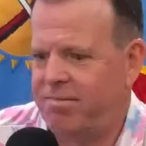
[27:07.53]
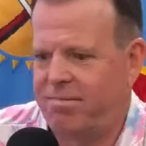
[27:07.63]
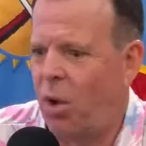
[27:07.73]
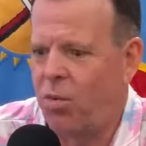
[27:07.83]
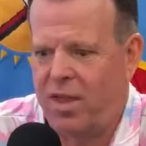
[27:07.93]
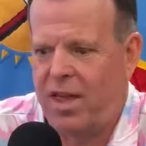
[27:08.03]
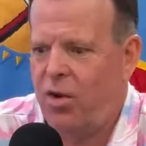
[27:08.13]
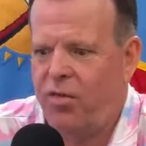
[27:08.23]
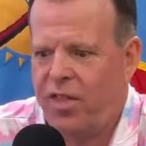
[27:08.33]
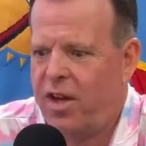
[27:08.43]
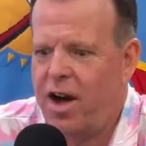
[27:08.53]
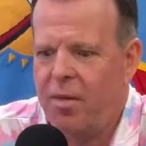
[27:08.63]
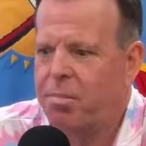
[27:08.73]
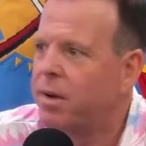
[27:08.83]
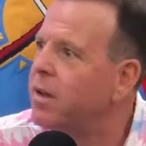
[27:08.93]
don't get over the
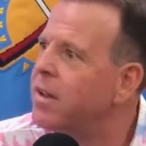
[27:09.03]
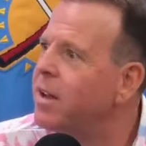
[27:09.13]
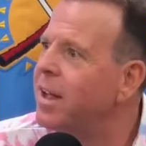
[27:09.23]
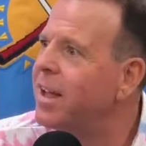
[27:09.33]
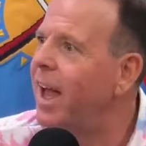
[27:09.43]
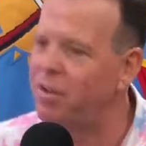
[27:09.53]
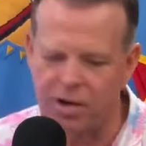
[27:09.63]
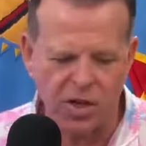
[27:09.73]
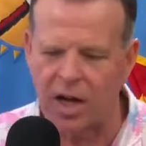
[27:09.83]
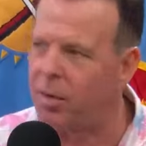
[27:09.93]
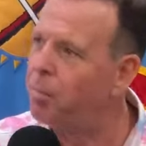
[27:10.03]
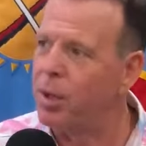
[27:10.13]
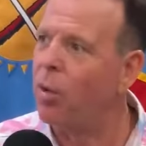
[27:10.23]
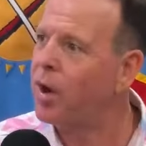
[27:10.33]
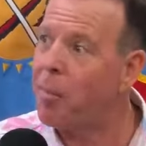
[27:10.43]
hump. And they're talking about
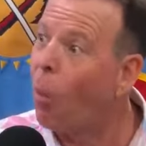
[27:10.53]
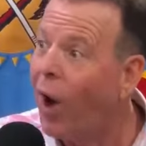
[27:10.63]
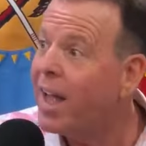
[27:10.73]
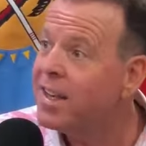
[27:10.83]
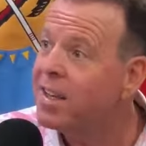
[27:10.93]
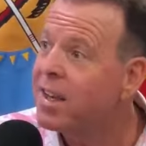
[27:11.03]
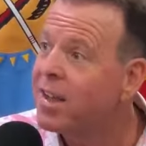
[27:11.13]
blowing up one